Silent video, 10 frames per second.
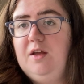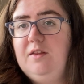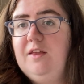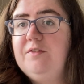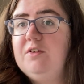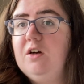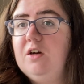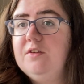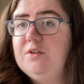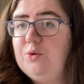they've
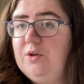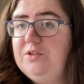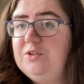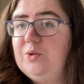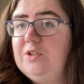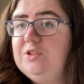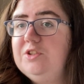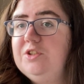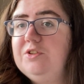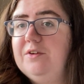got the
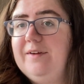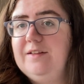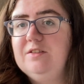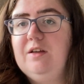2022 events.